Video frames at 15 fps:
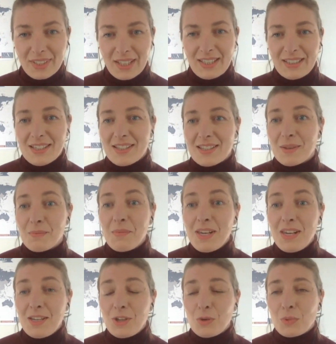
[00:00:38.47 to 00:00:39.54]
It is the
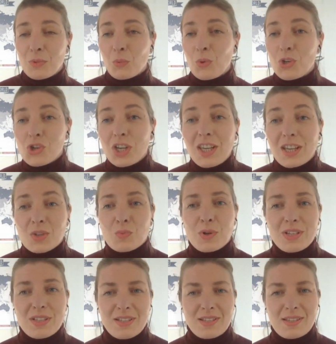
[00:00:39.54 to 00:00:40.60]
medium in which he
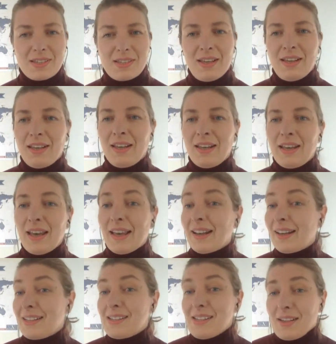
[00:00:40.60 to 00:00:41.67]
expresses an
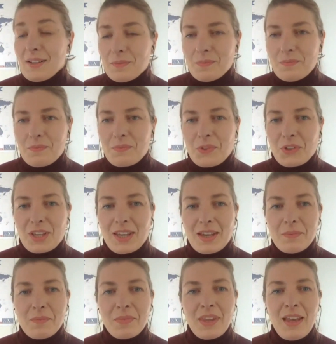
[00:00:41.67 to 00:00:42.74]
idea. Okay,
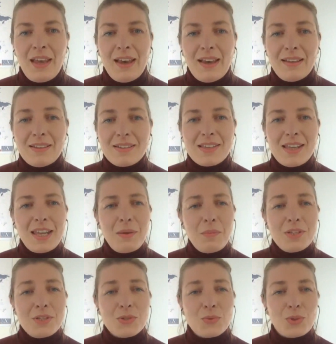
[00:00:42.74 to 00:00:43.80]
and the same
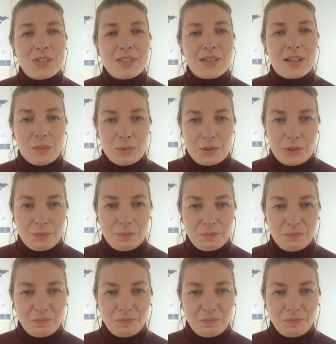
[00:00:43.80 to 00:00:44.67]
is with sculpture.